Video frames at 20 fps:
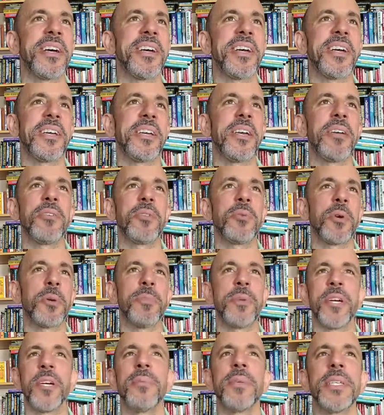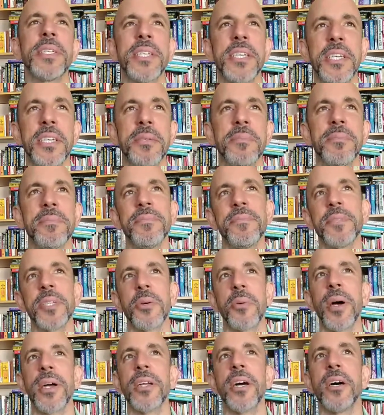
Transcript: hear the word pyramid scheme quite